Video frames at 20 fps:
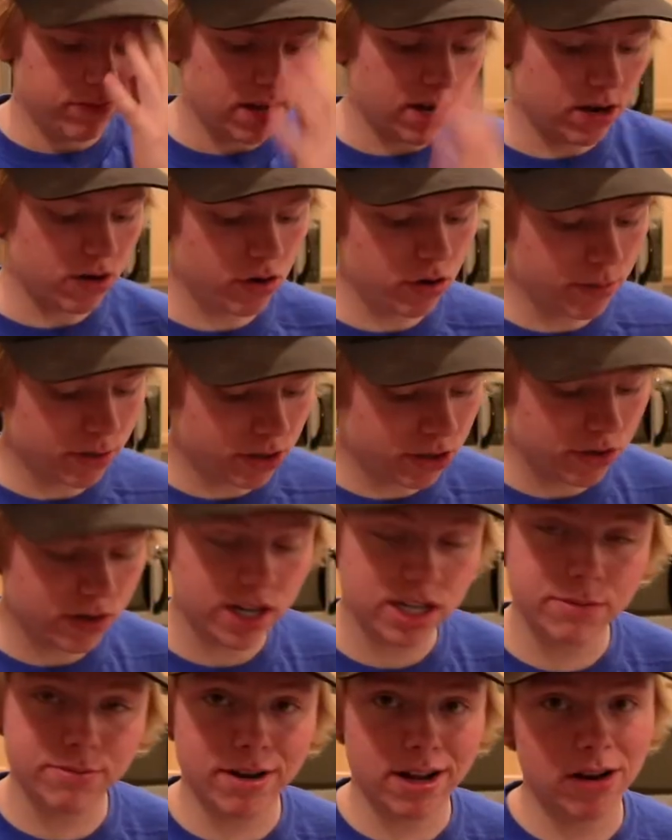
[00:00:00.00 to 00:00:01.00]
Now, I don't know about you
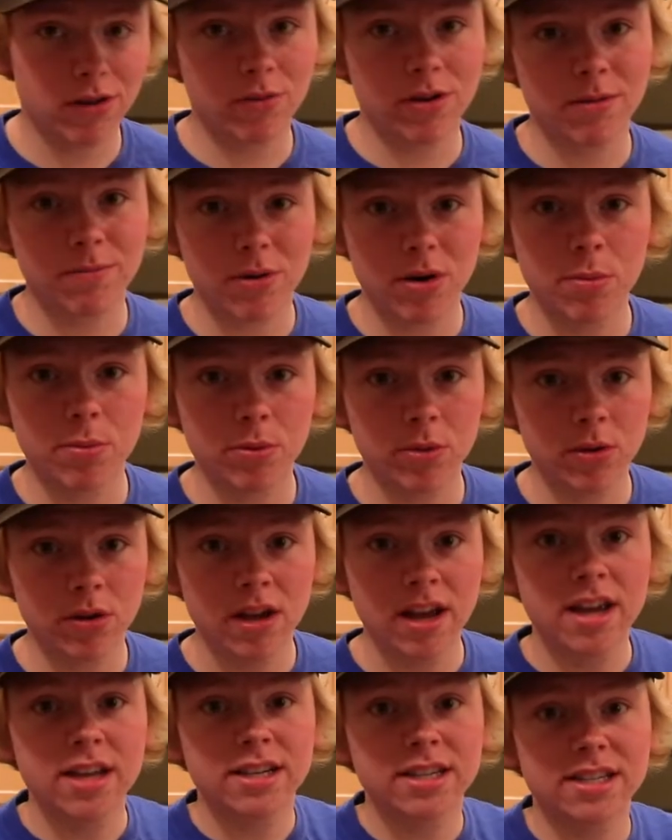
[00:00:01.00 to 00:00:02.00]
guys, but I don't want purple
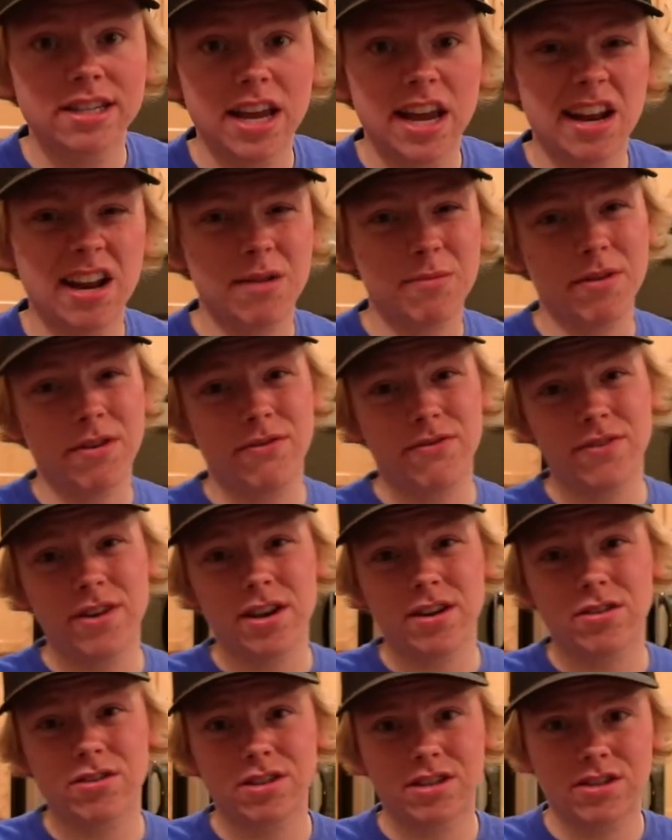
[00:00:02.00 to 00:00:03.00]
stain on my
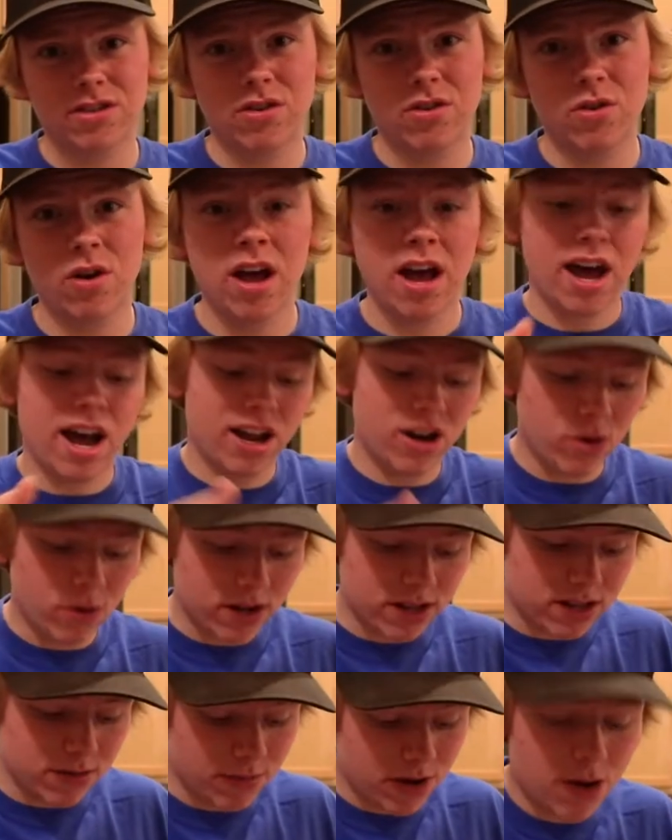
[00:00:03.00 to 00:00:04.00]
fingers, so I don't
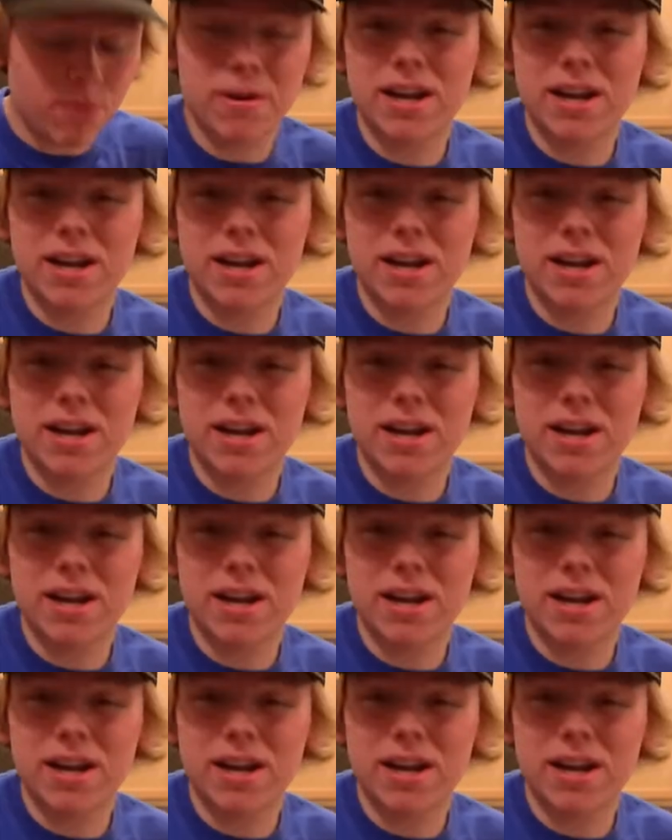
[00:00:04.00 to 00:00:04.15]
want them on